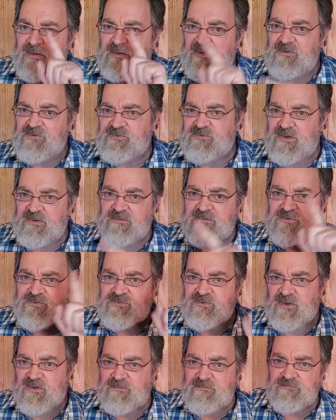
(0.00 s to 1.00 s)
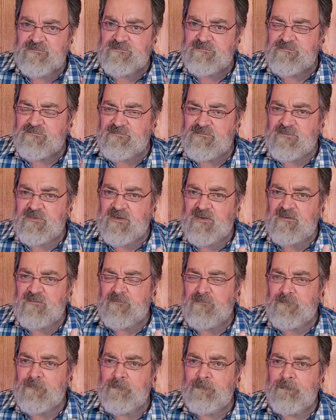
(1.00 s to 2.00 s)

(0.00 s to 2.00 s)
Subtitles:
He sent the son, okay?